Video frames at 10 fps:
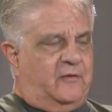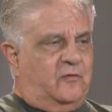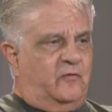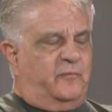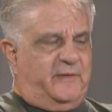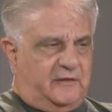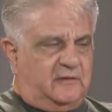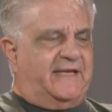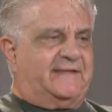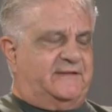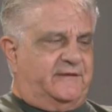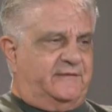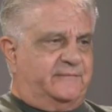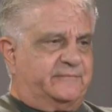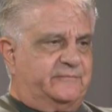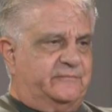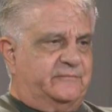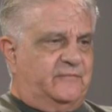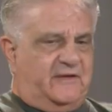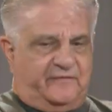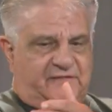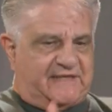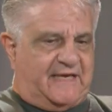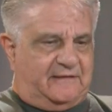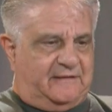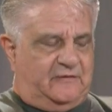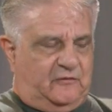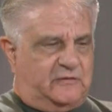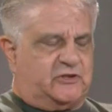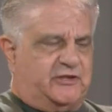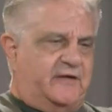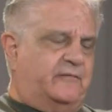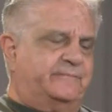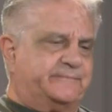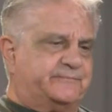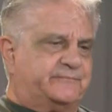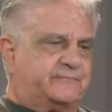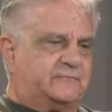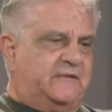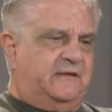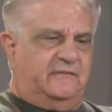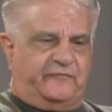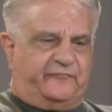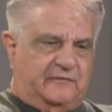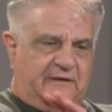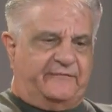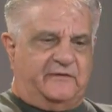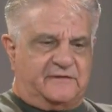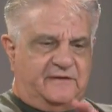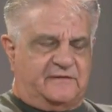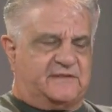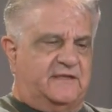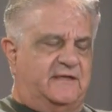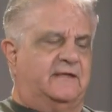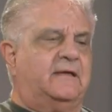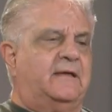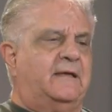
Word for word: who have been elected that have sat in your chair in different levels of the city,